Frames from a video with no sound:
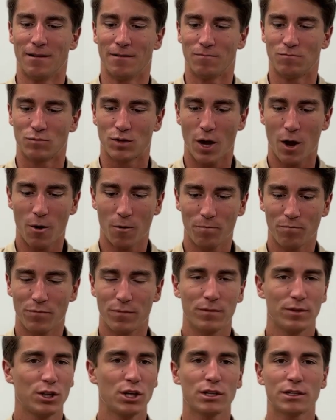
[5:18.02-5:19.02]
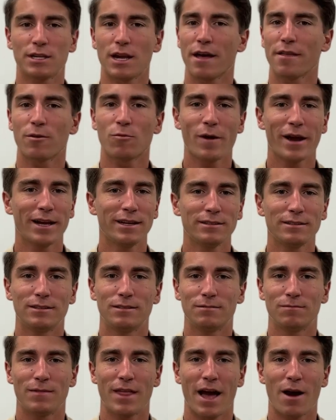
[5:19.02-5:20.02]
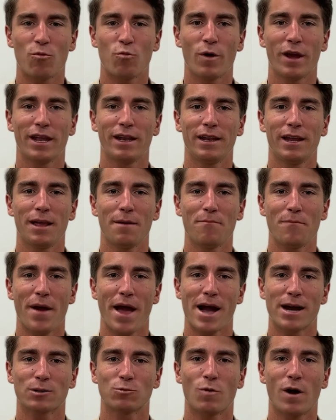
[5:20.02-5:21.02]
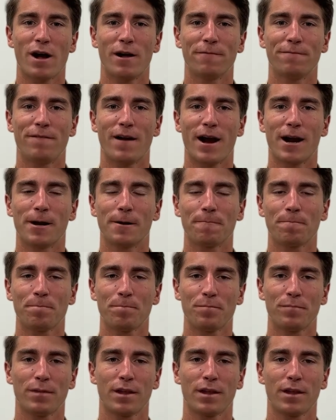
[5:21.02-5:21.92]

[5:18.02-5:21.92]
So, just other ways that wind impacts wildfire.